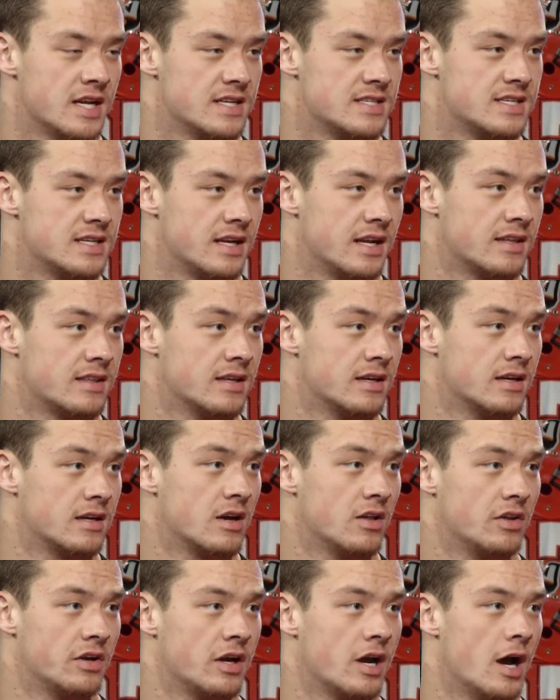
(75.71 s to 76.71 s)
nice to get the
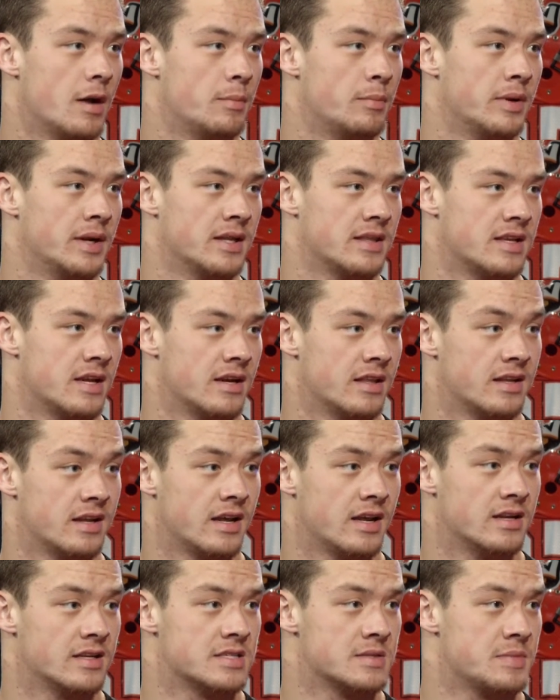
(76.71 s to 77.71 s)
Cullen Cup, but at the end of the
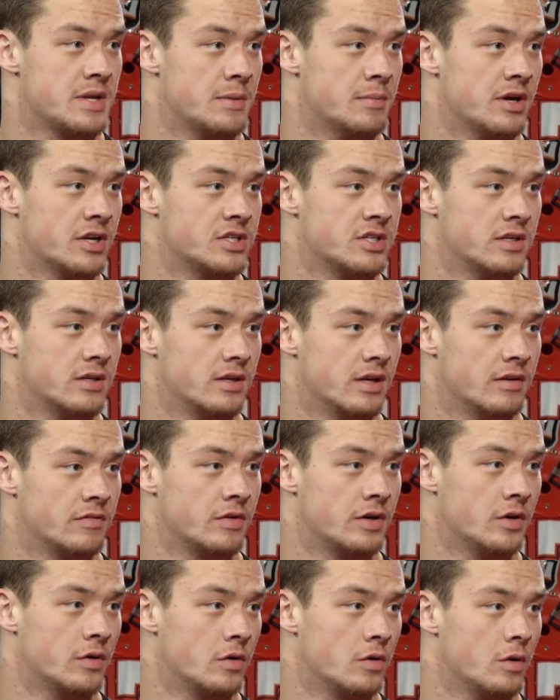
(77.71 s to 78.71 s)
day, it doesn't mean much if
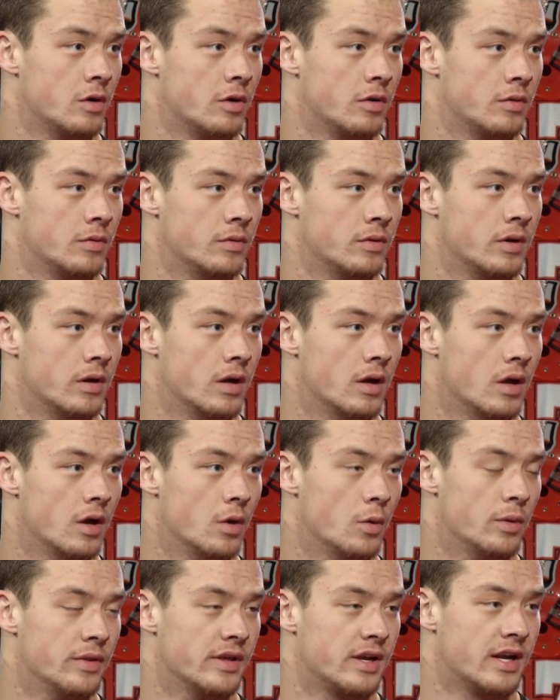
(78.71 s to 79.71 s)
we don't go out and
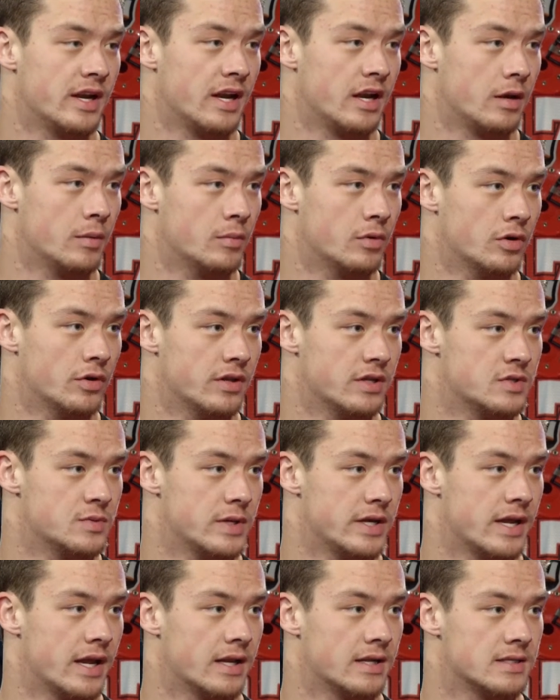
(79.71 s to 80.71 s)
win the Canadian Bowl this
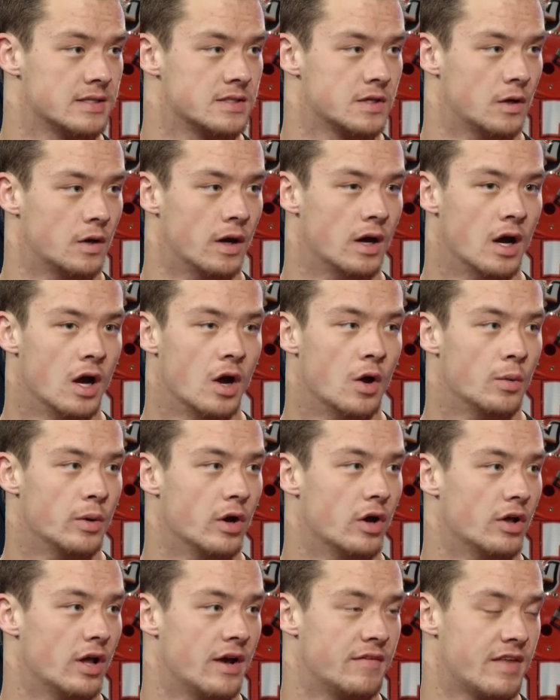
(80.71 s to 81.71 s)
weekend. So we
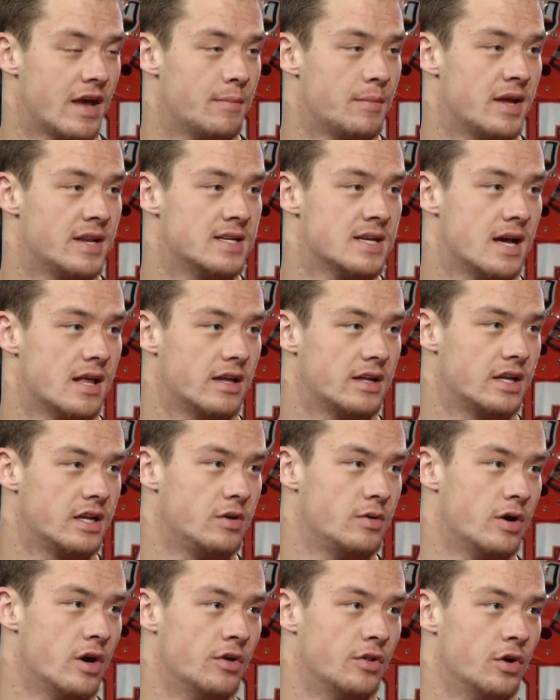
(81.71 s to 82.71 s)
all have that mentality.
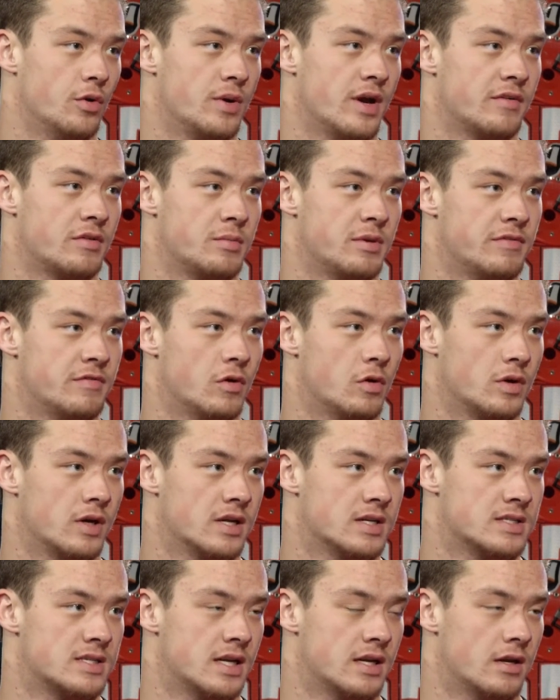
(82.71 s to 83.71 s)
We all know we have to be
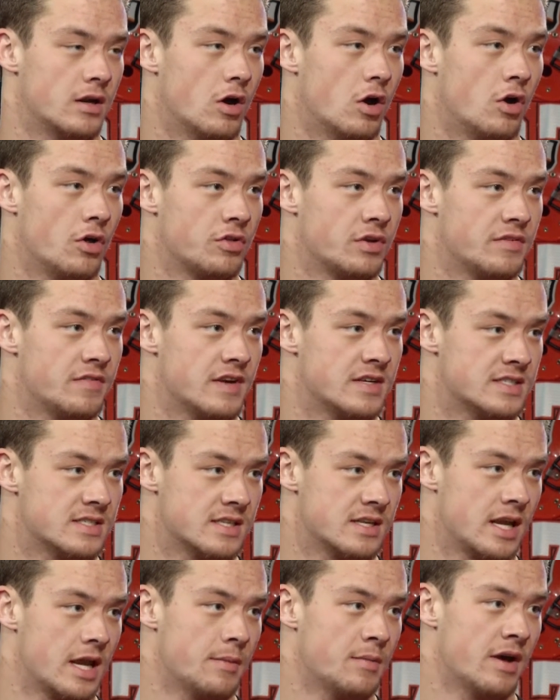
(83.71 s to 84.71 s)
focused, and all 3 phases of
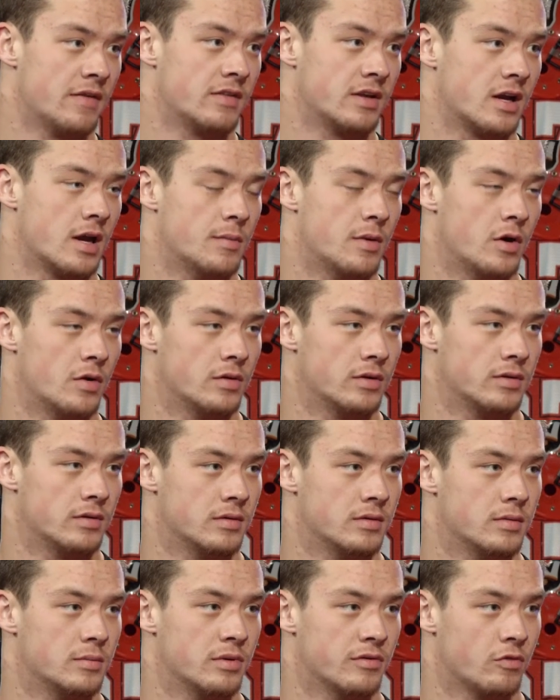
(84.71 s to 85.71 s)
the game have to come out and
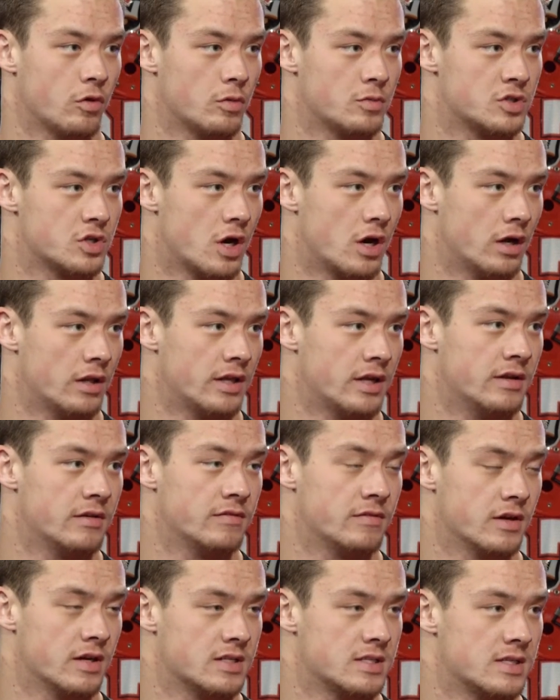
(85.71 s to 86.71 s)
perform strongly
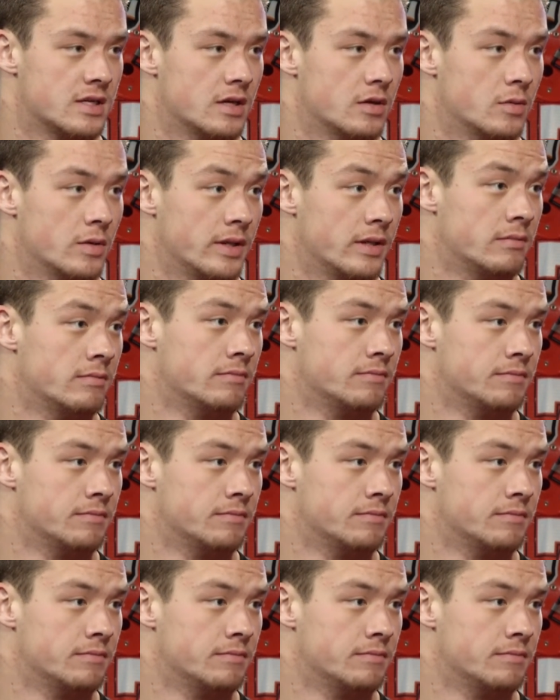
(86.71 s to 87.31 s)
for us to win.